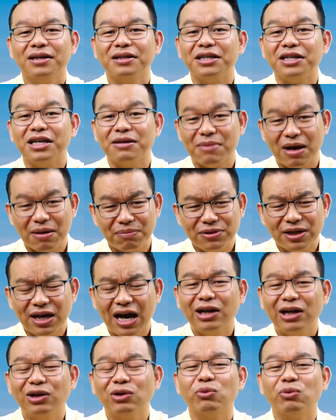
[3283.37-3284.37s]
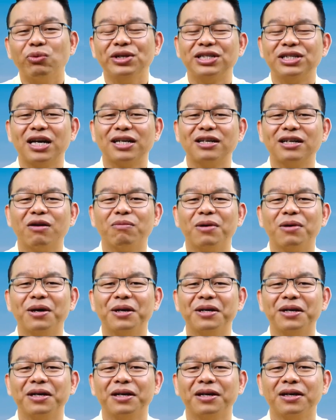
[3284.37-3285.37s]
Ni ma pi a long win chat down by
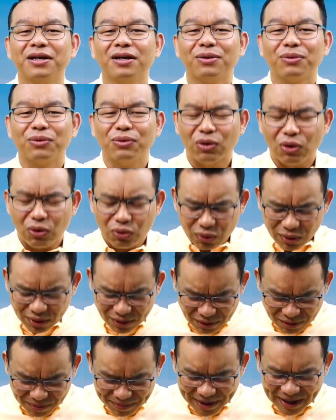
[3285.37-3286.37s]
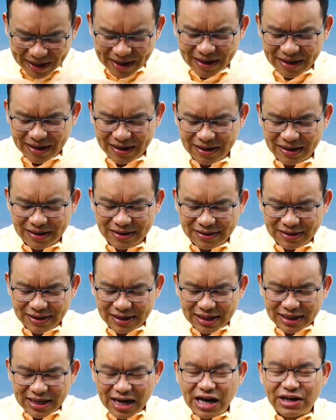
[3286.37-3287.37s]
day. Goro quillo ba.
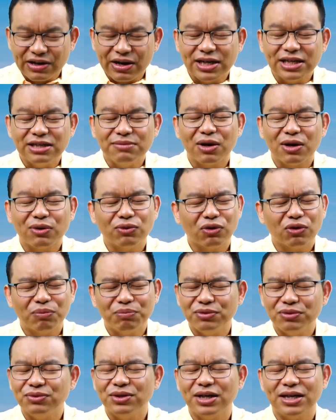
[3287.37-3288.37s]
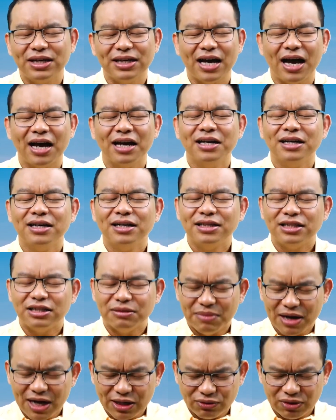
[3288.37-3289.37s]
Garani ma goro purea.
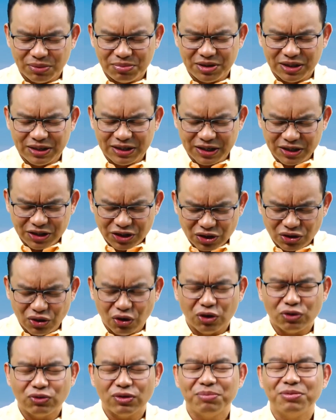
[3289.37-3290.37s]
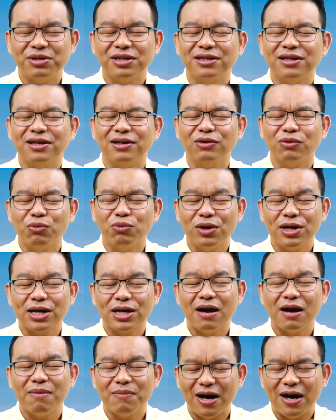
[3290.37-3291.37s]
Jama drips a day. Jano drips a day. Win
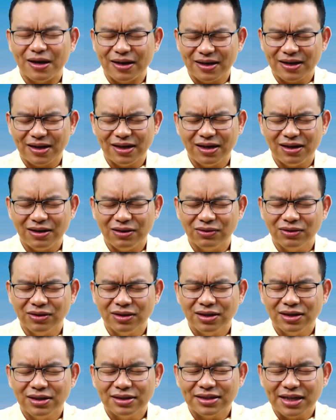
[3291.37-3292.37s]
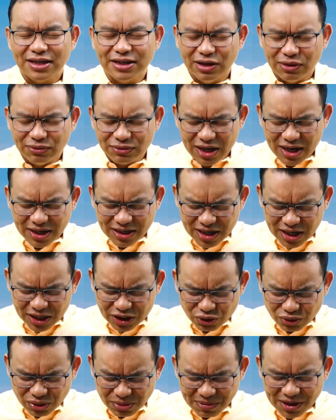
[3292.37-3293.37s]
can marry. Saint
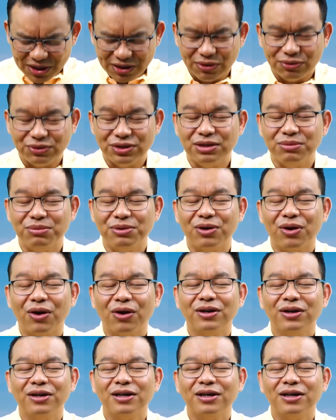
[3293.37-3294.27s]
Lonaria, Jimmy young gibiro.